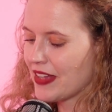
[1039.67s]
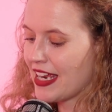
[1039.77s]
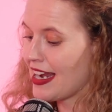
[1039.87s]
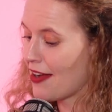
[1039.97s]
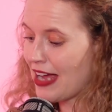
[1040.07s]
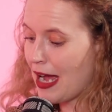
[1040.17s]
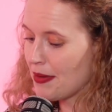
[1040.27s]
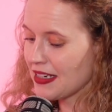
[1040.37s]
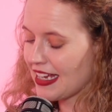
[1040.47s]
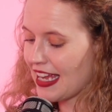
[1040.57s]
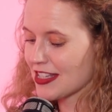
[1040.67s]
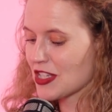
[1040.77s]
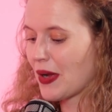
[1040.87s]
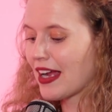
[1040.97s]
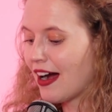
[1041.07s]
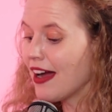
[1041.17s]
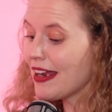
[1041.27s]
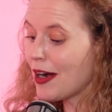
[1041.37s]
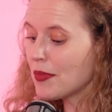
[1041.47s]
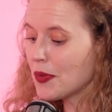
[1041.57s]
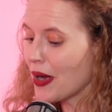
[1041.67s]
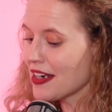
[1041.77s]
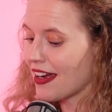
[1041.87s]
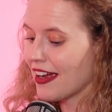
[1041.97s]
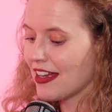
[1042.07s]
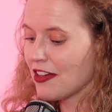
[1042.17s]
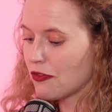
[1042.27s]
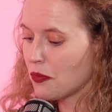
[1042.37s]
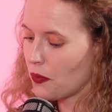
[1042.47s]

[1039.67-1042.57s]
It never happened again, so I can't help but wonder if